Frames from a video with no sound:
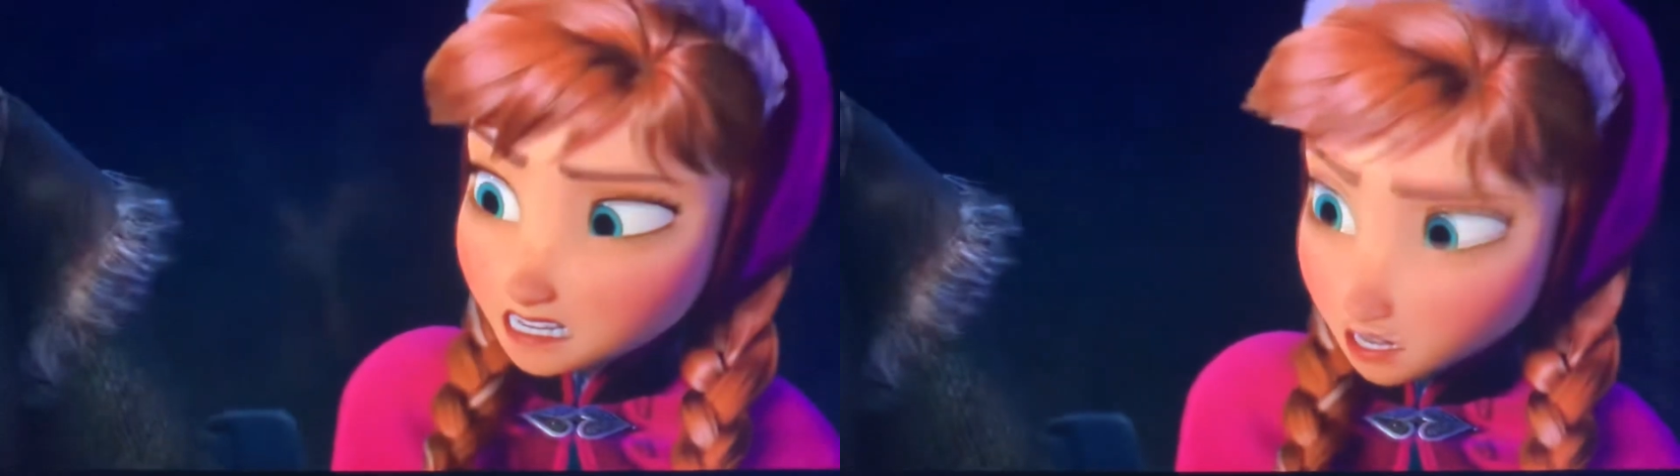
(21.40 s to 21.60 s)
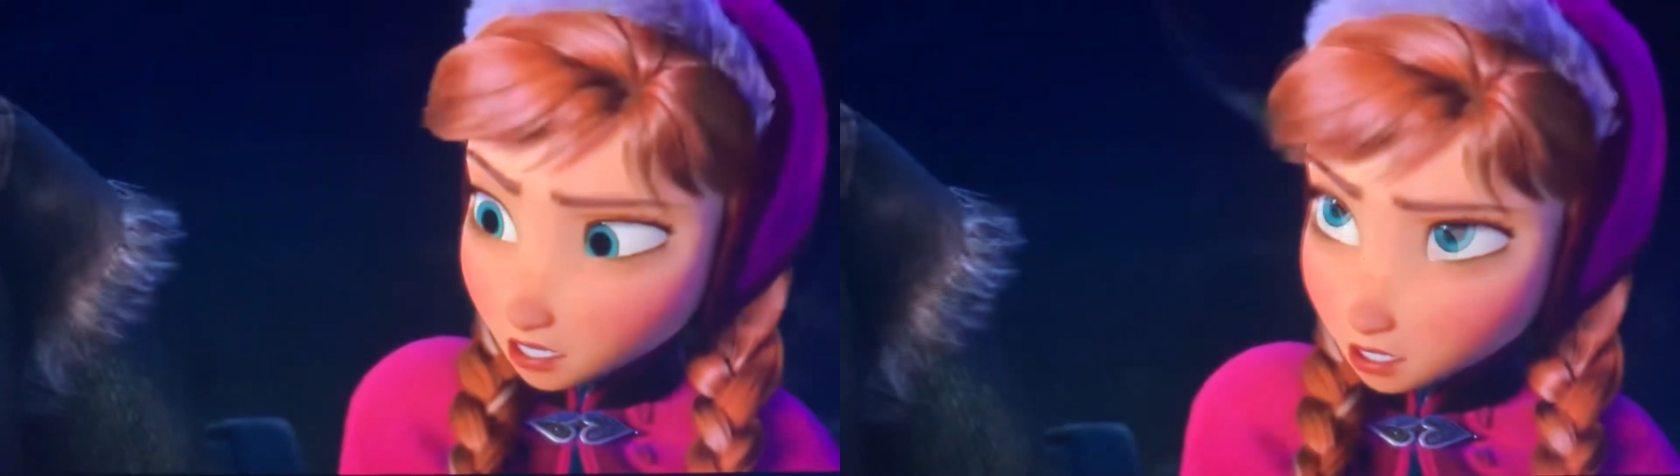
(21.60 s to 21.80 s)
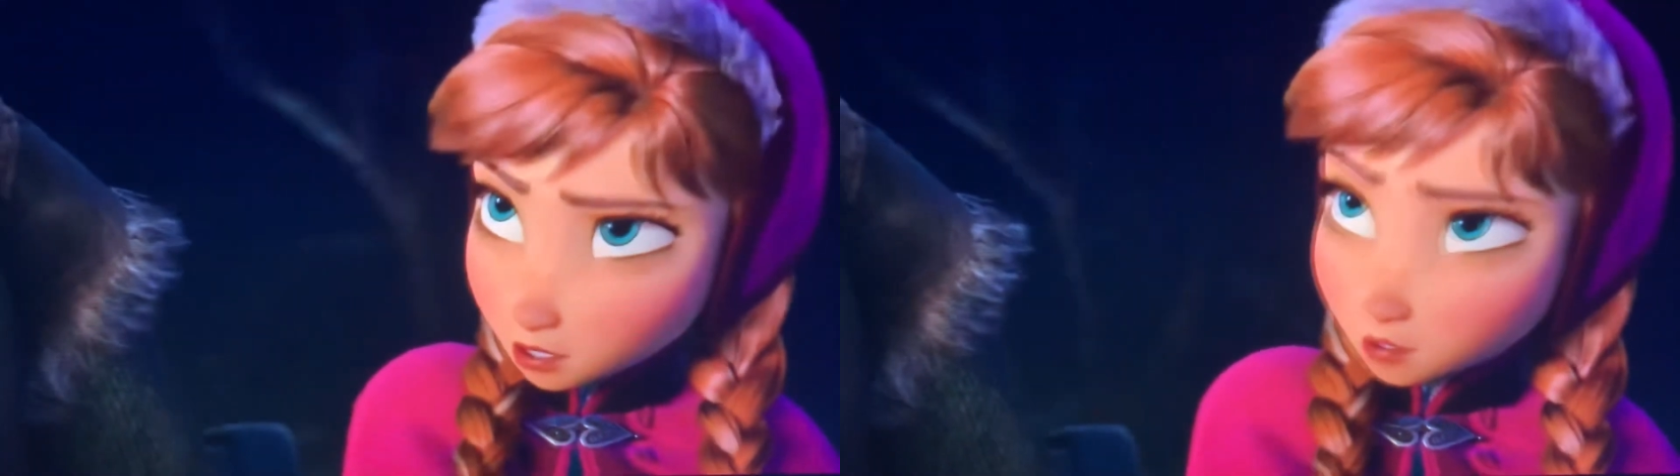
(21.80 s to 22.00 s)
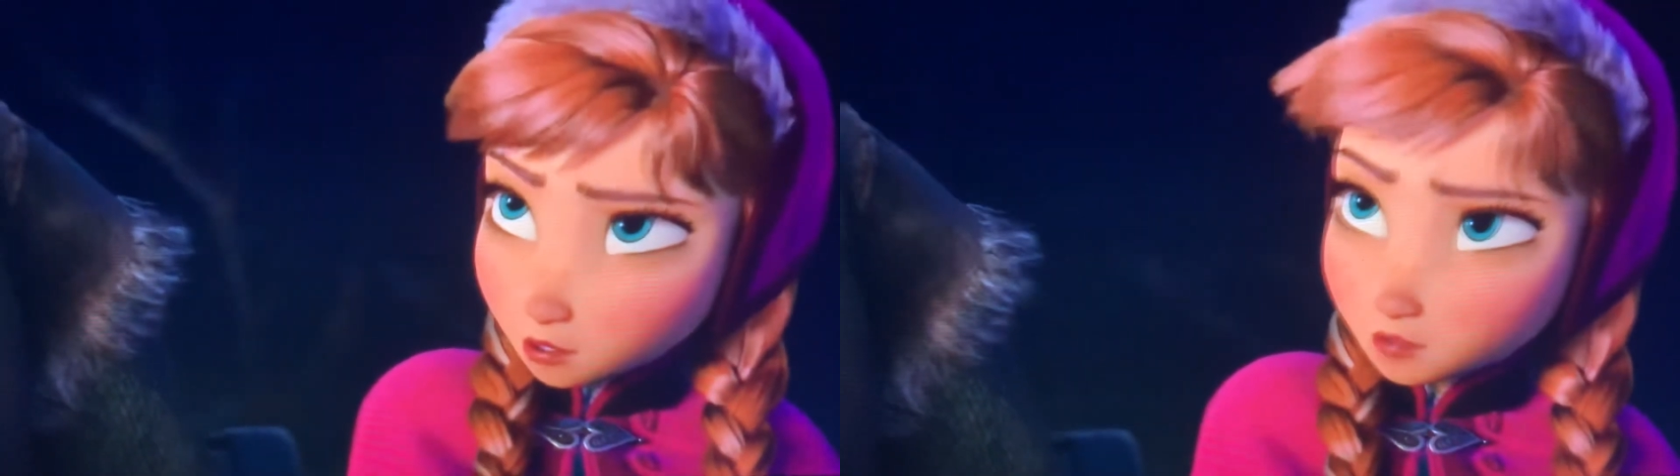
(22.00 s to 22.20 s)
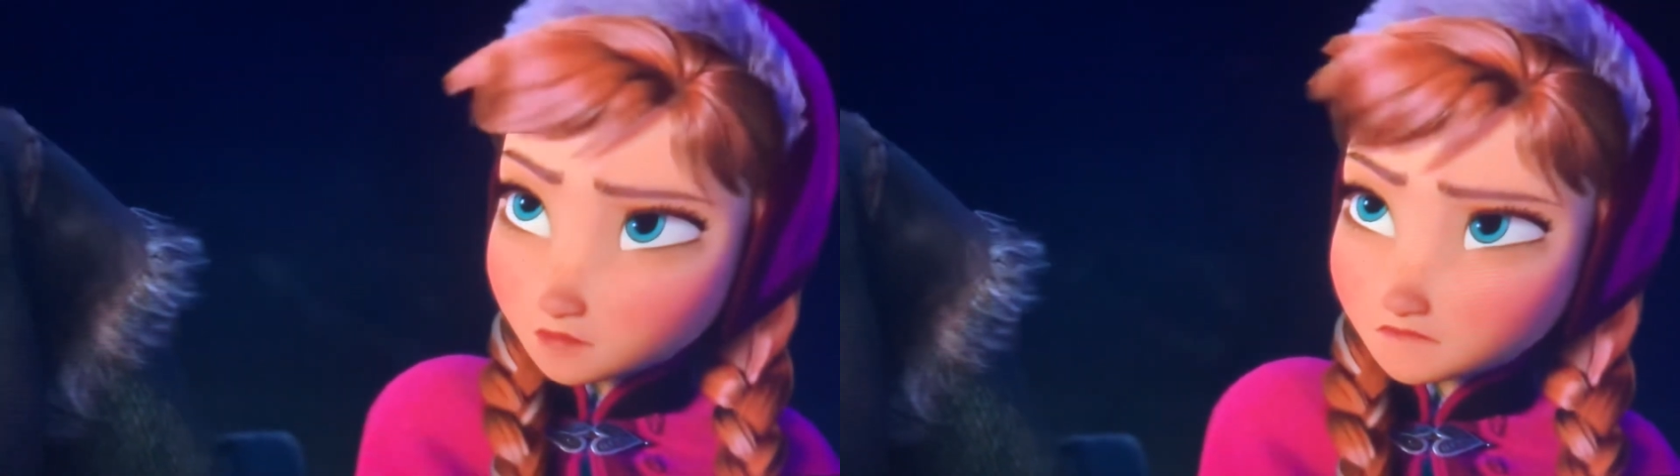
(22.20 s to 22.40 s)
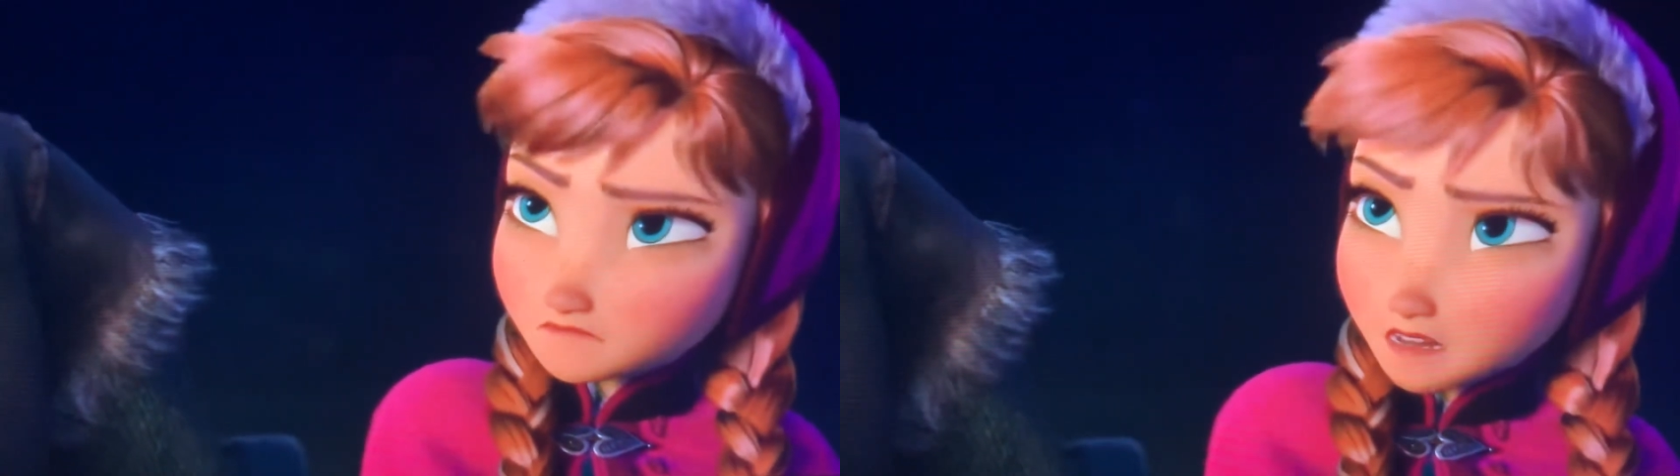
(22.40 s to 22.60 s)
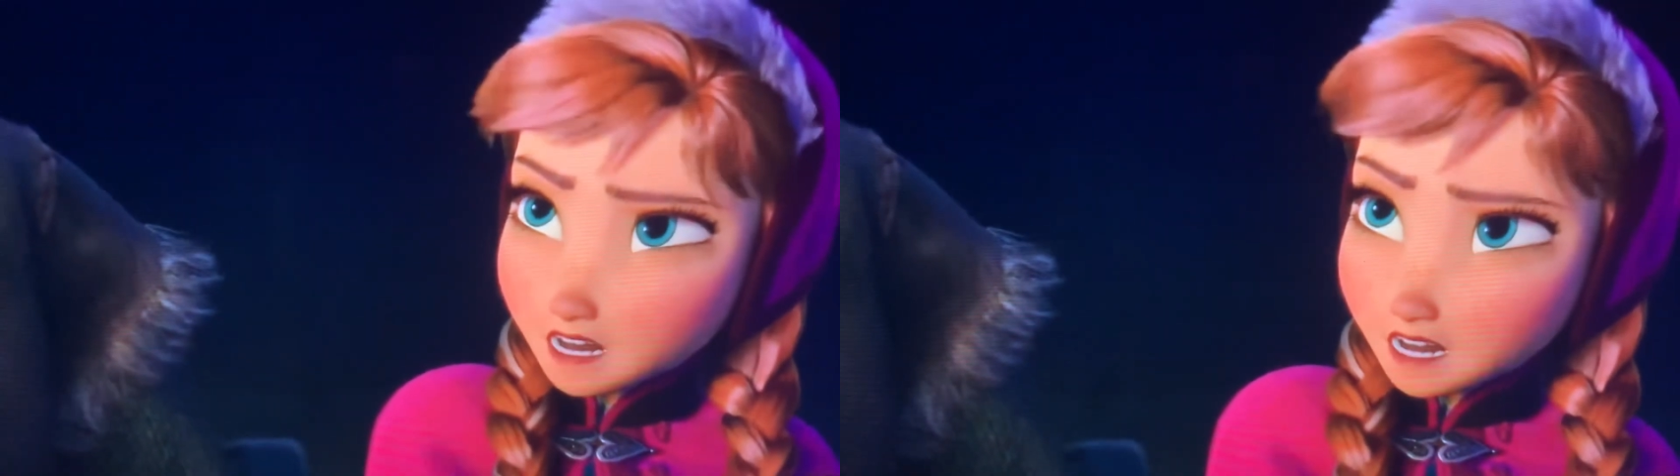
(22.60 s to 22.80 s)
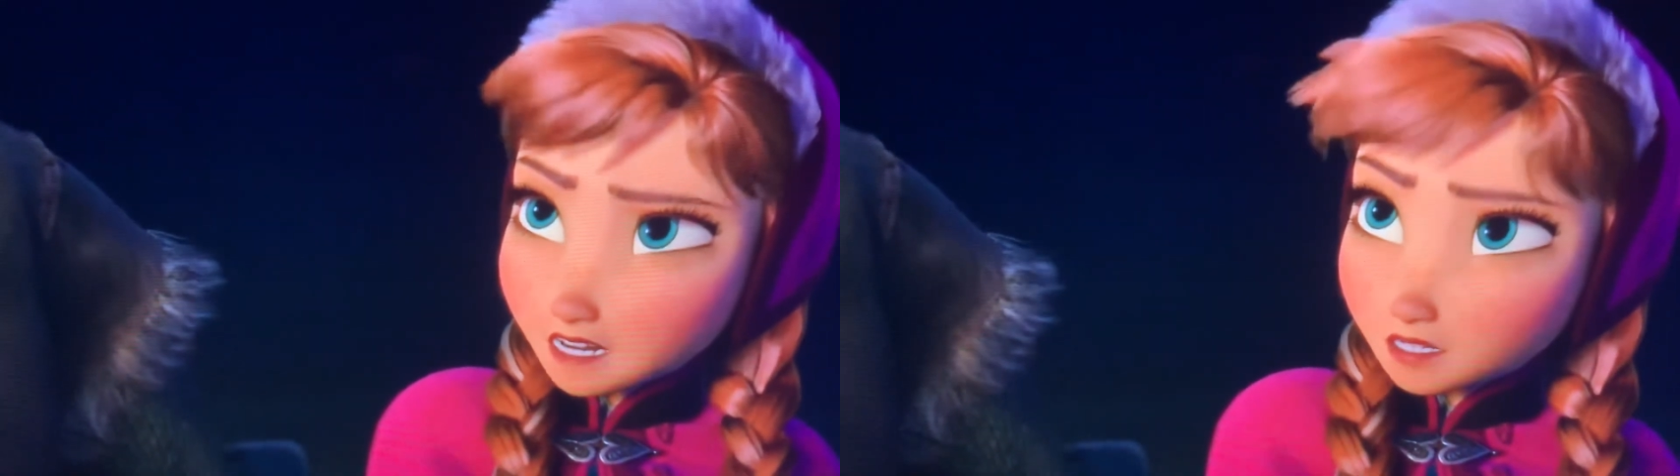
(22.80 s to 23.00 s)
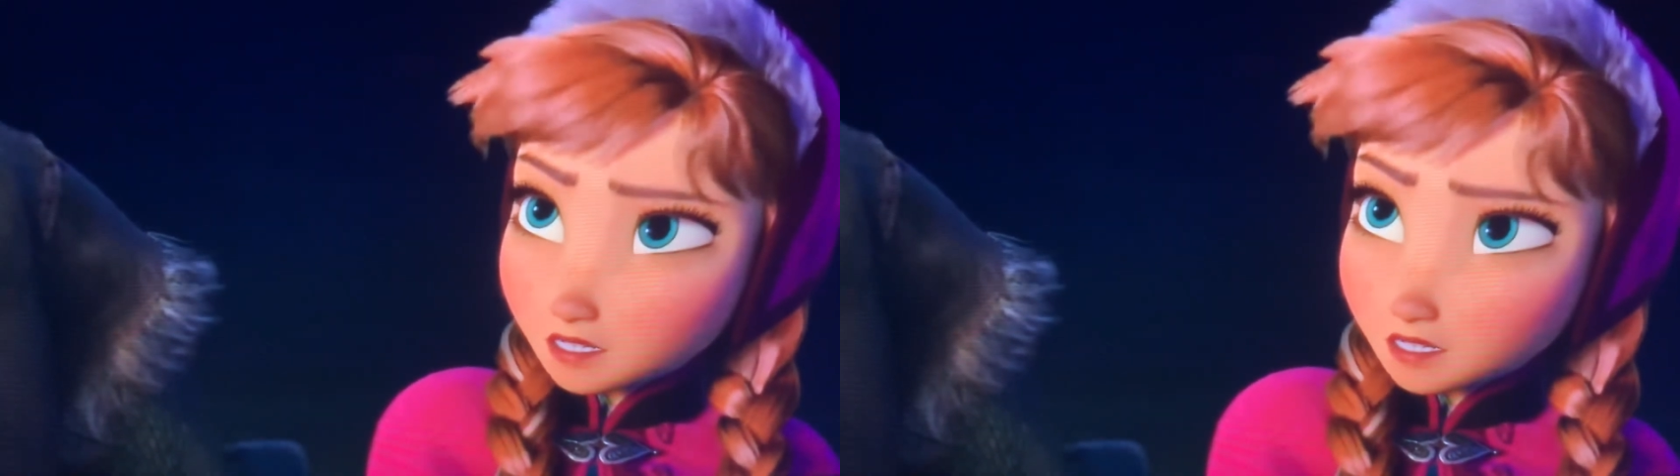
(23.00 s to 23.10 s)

the sooner